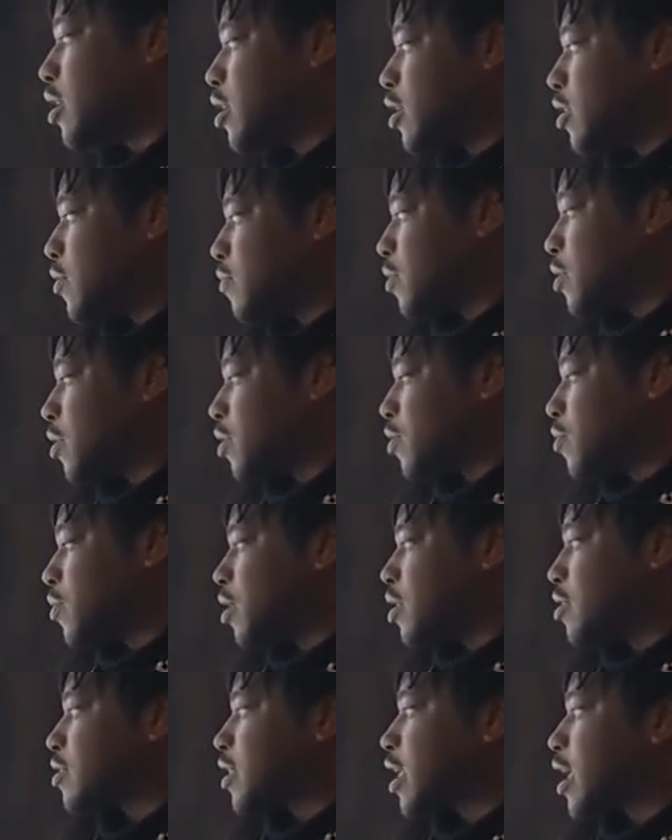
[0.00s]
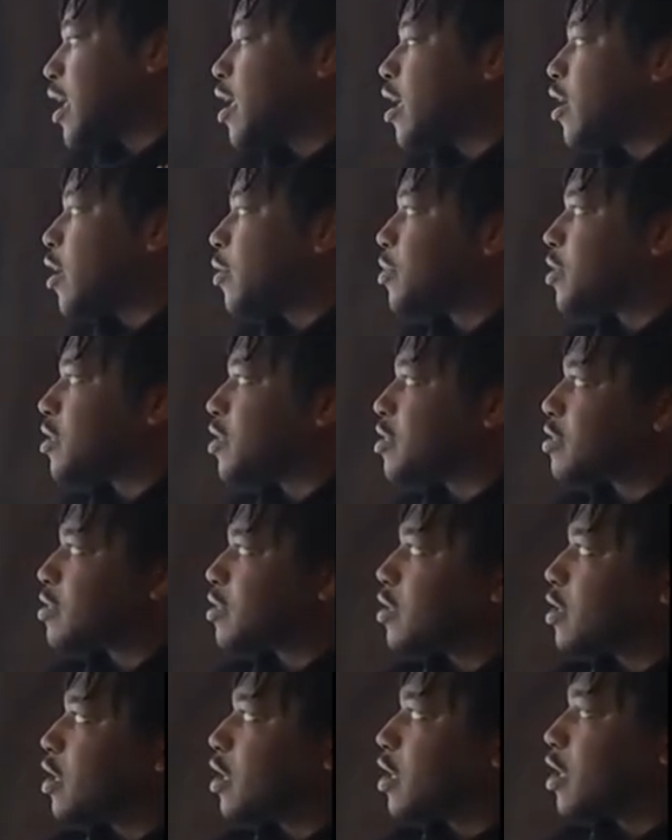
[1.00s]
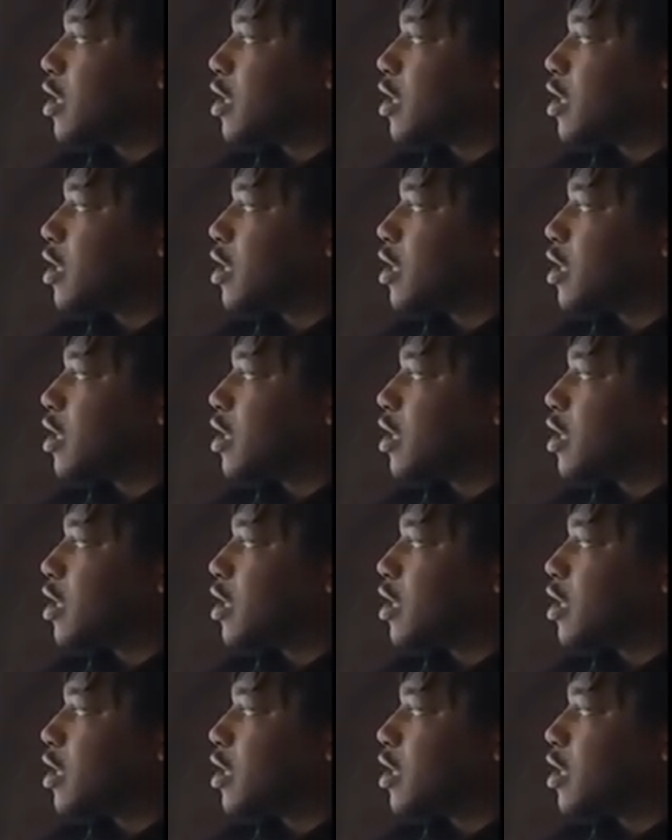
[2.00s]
one of the ones that helped us uh,